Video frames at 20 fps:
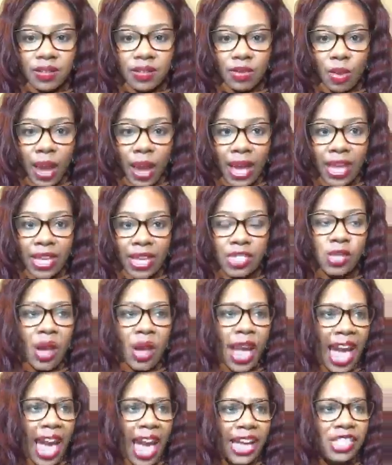right? So
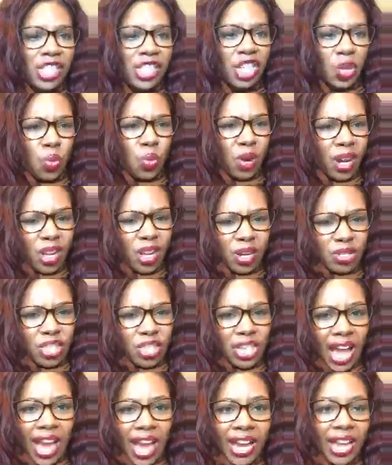I ask you, what are you
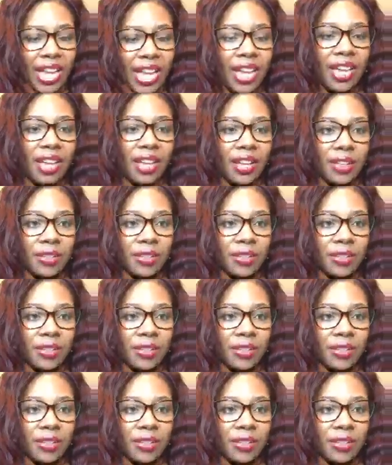shining?